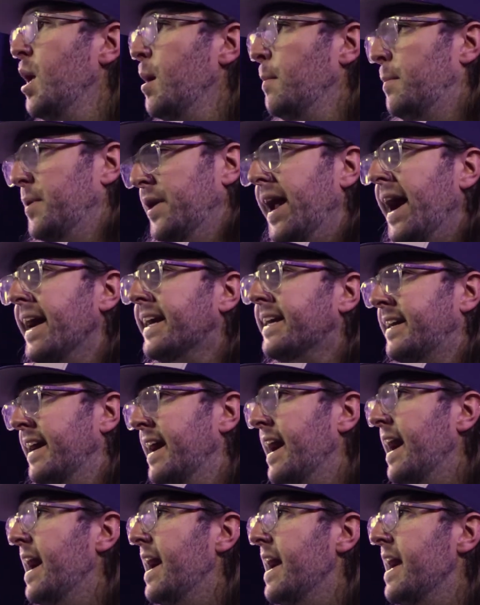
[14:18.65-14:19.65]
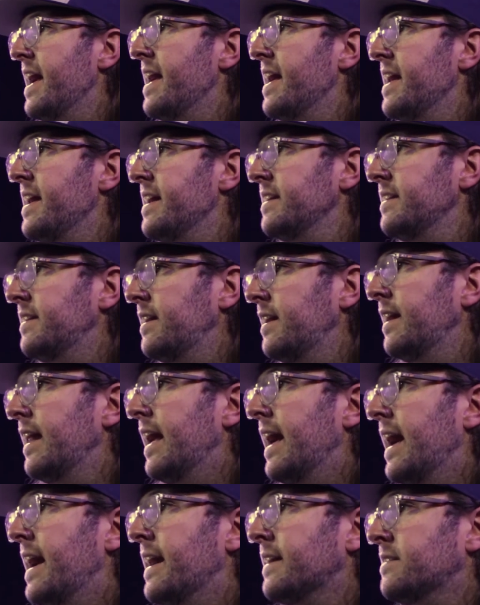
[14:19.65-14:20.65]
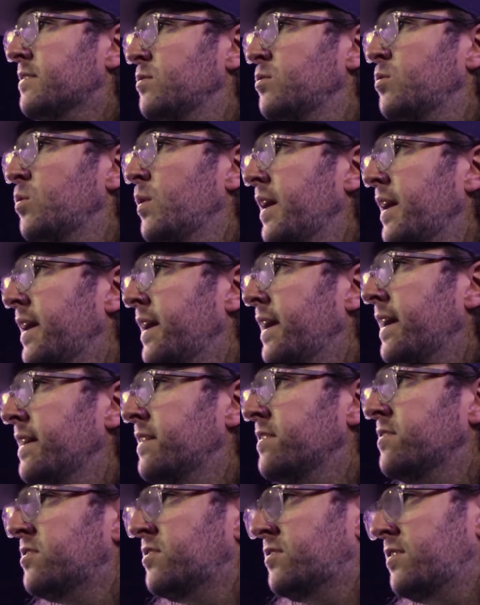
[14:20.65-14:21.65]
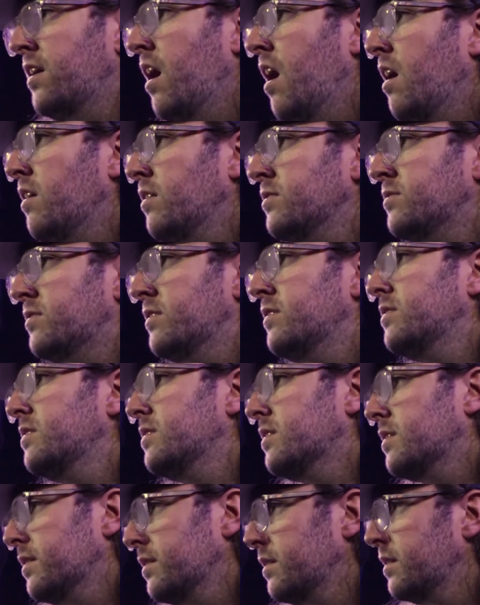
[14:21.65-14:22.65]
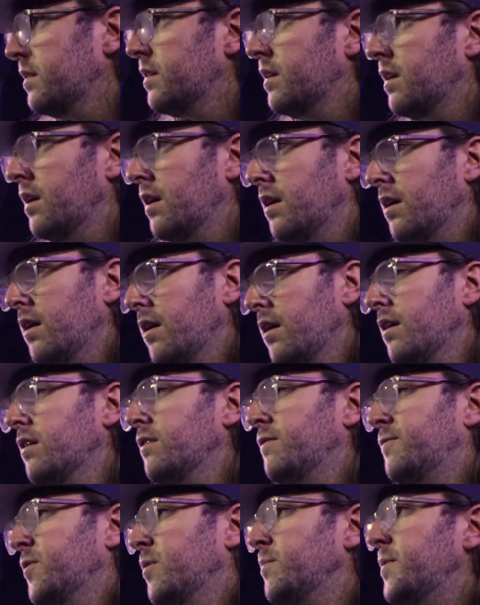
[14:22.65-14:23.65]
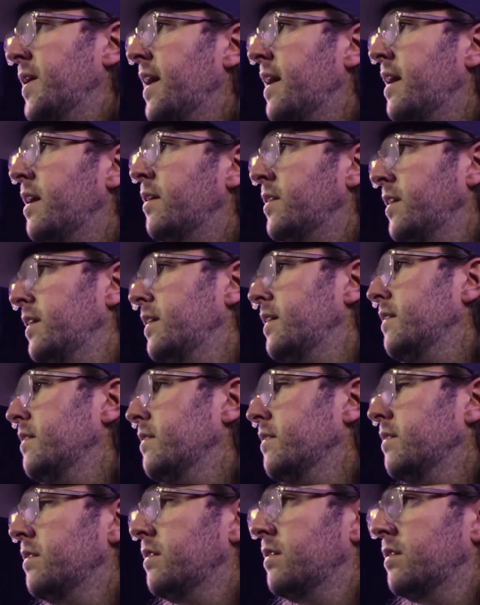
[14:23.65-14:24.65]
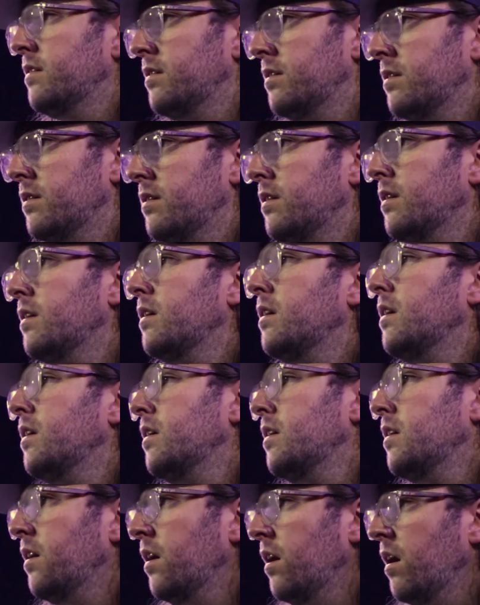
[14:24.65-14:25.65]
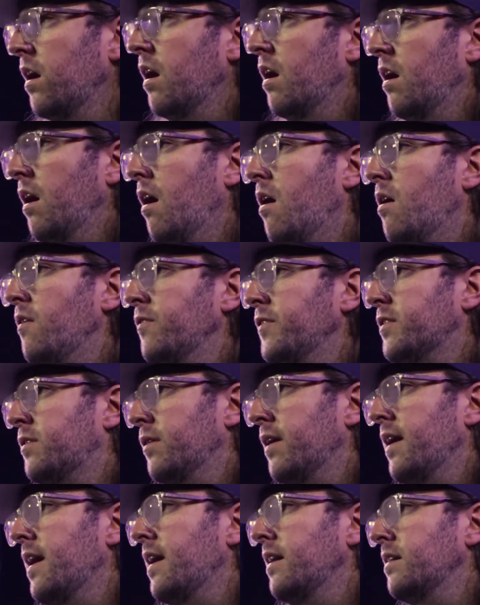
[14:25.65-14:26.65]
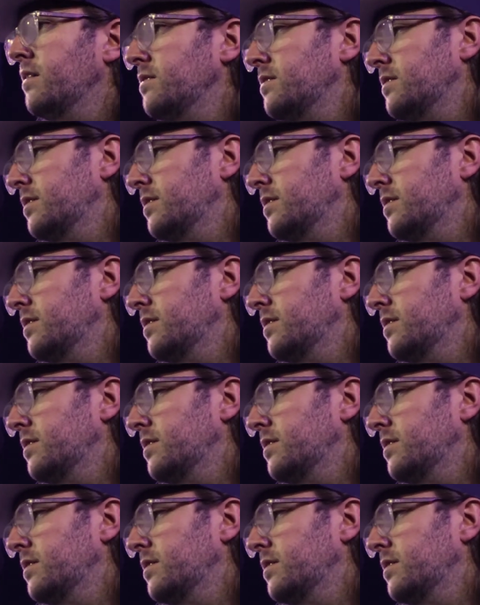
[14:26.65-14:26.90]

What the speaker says: But I kinda like the way the stars look from down here on the ground.